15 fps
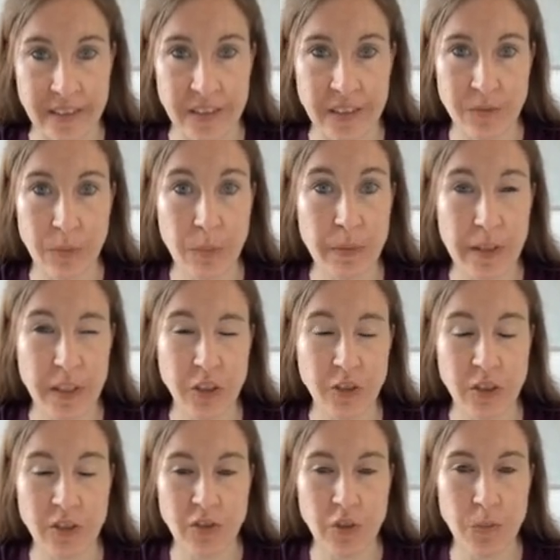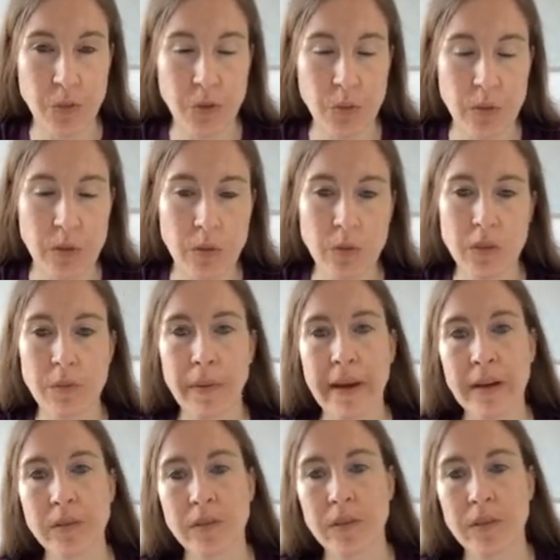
Remember that stress response we talked about?